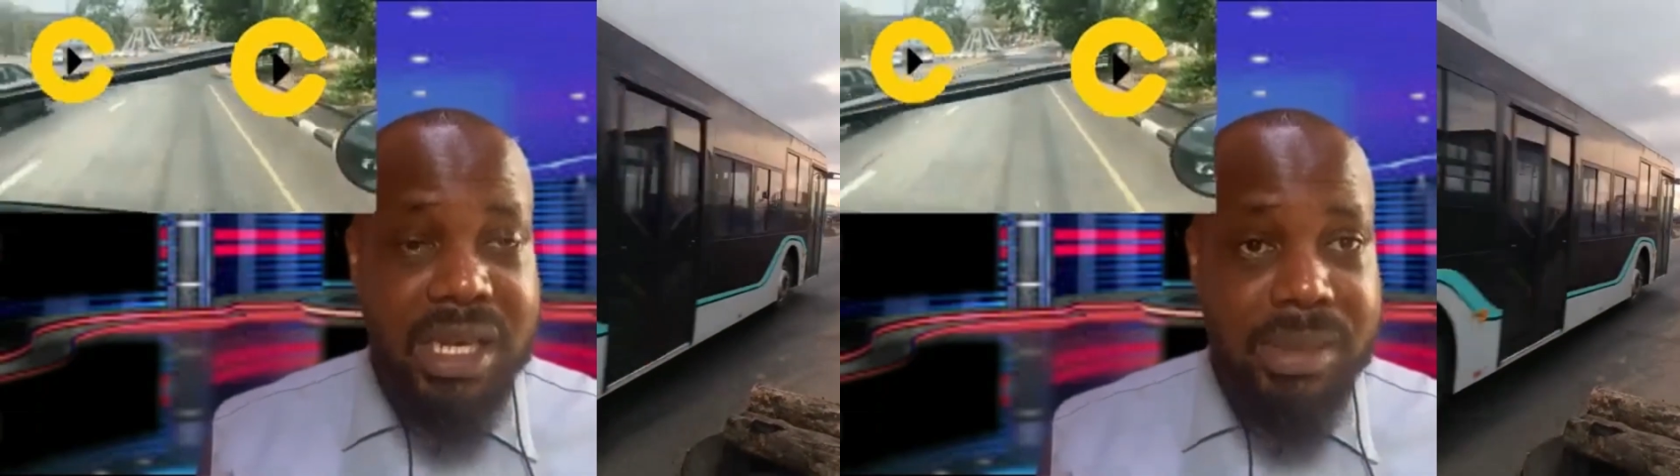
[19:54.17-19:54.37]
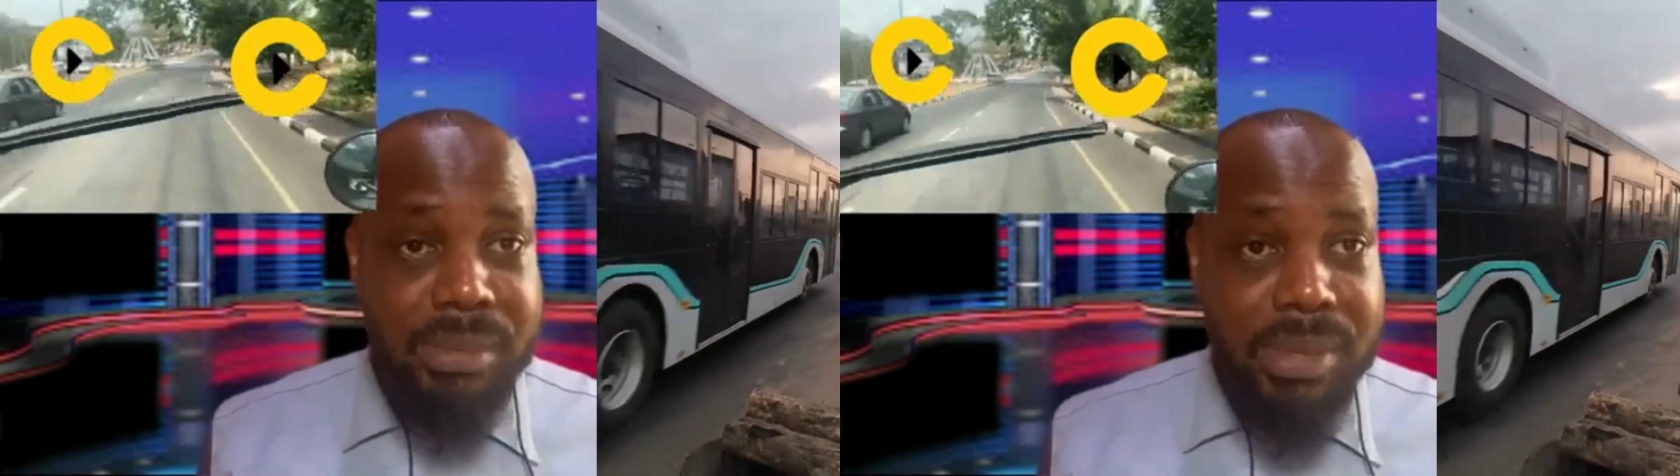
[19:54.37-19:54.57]

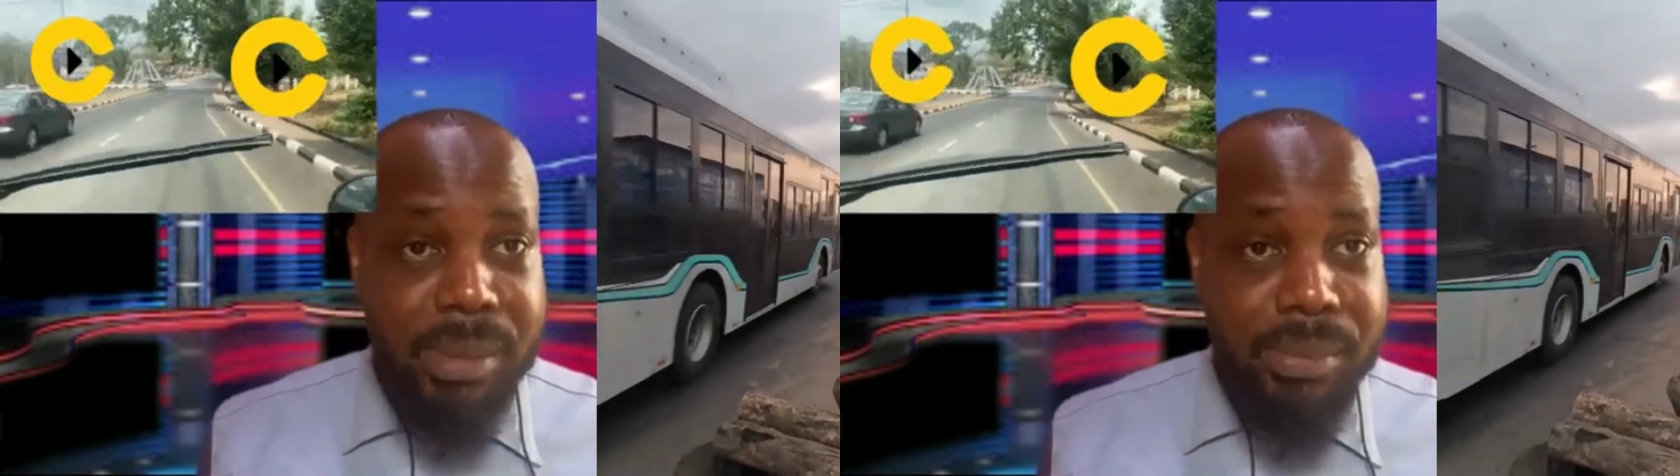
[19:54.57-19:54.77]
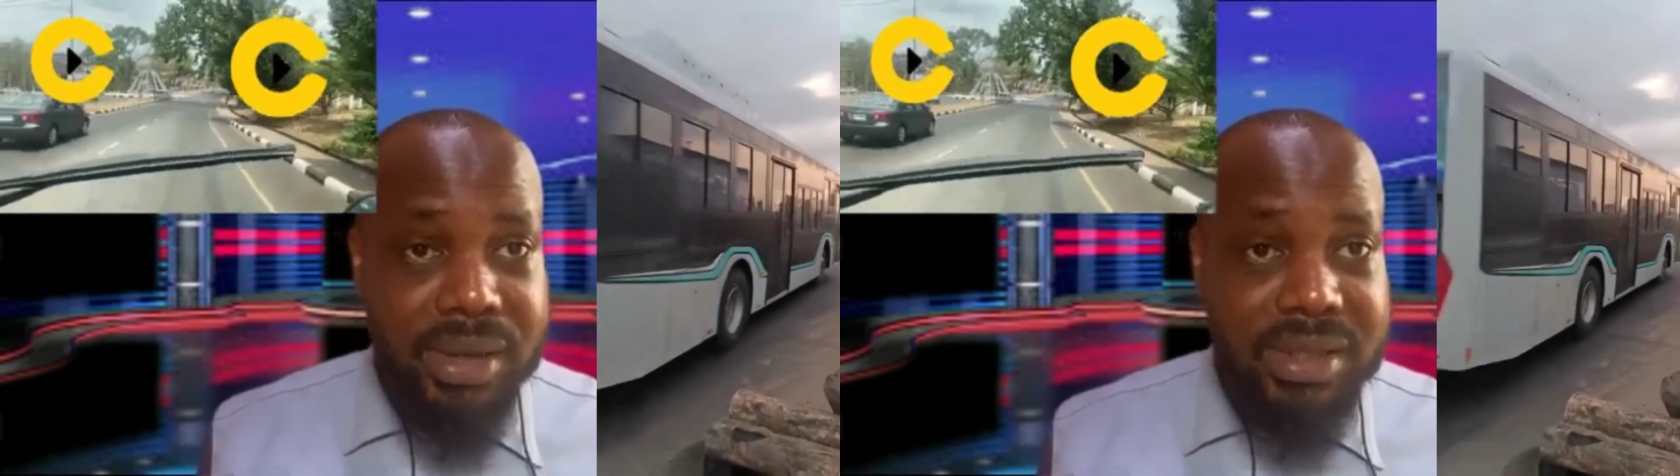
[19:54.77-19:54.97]

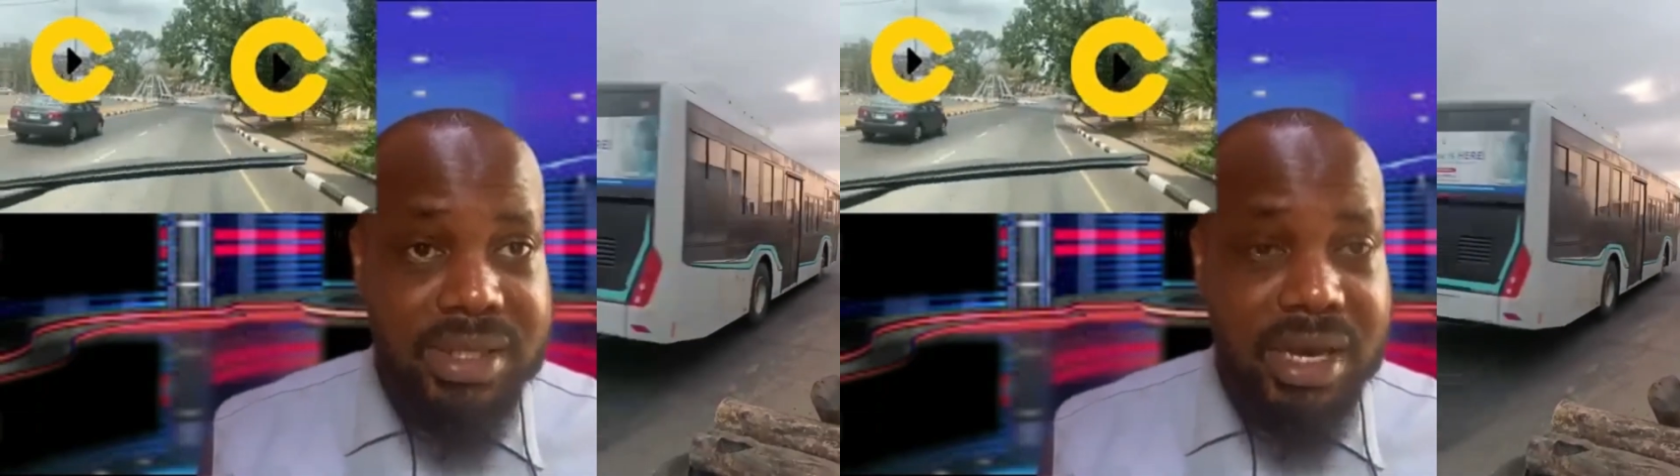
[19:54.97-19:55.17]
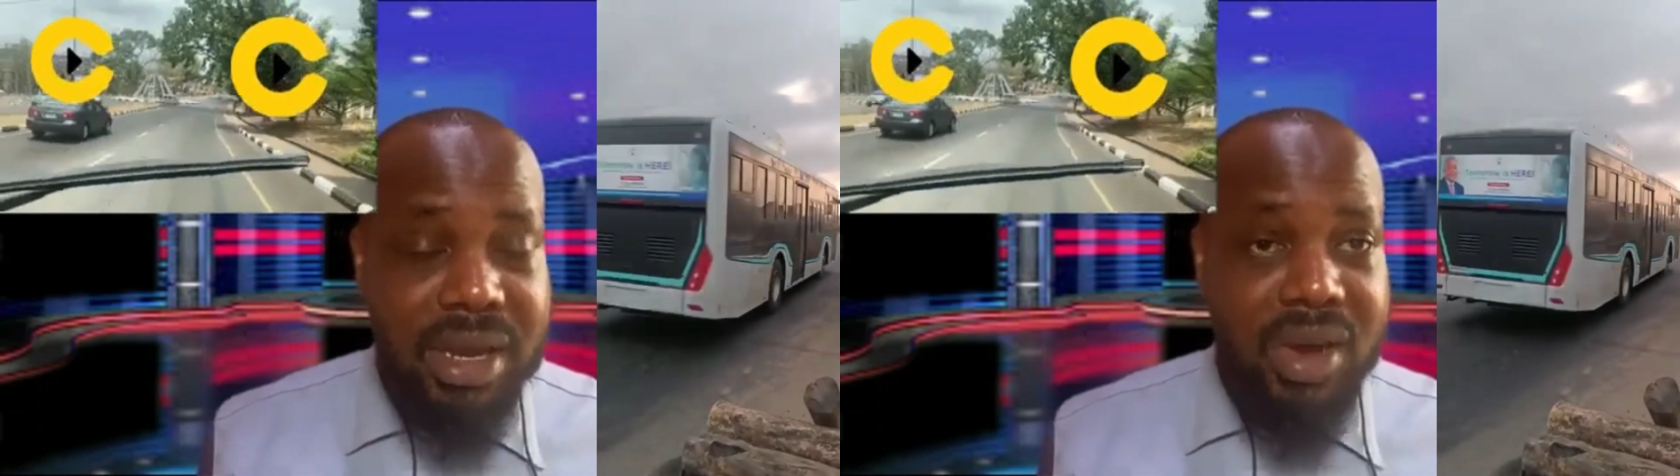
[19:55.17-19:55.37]
the
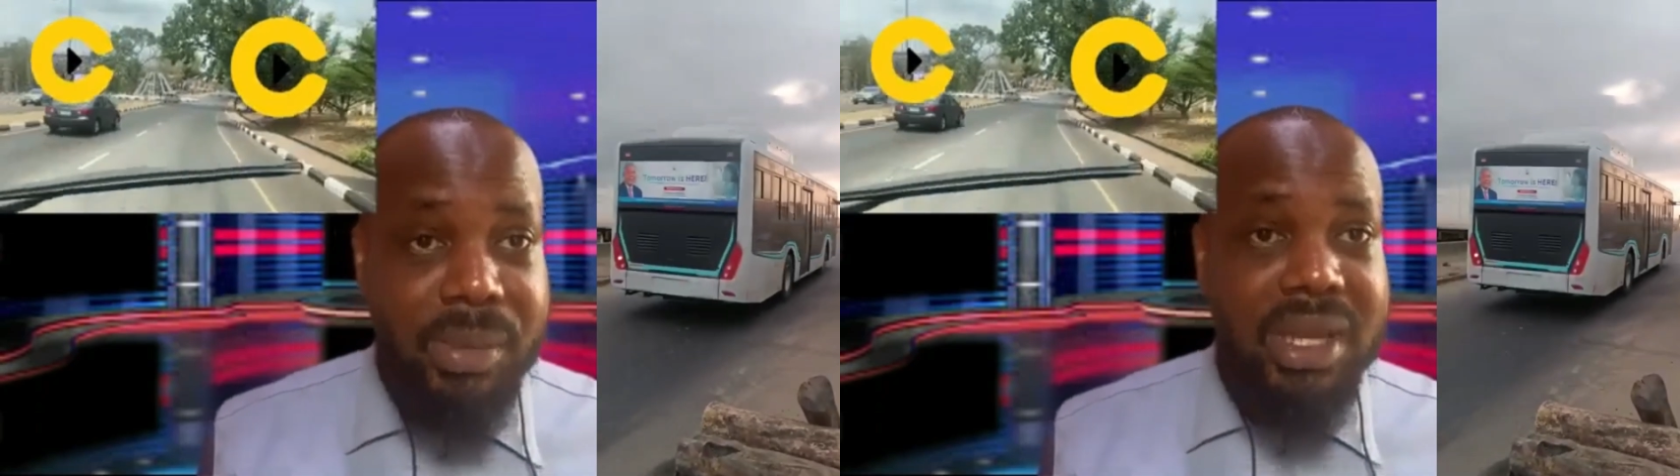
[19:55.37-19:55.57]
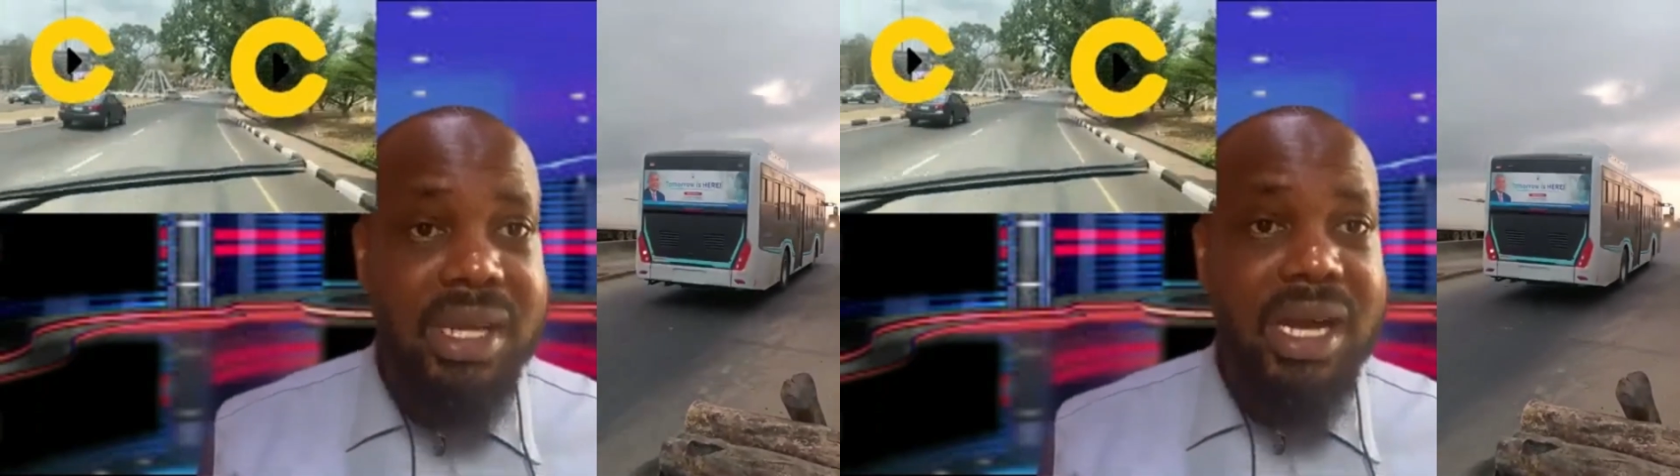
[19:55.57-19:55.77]
buses that are
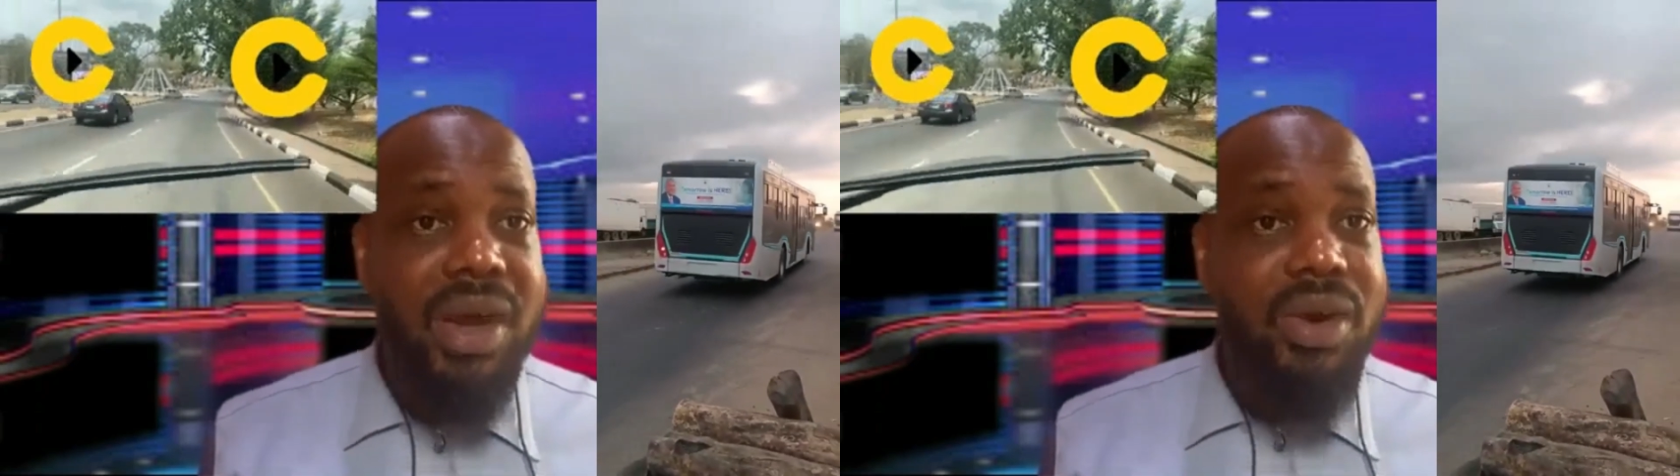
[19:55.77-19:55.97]
coming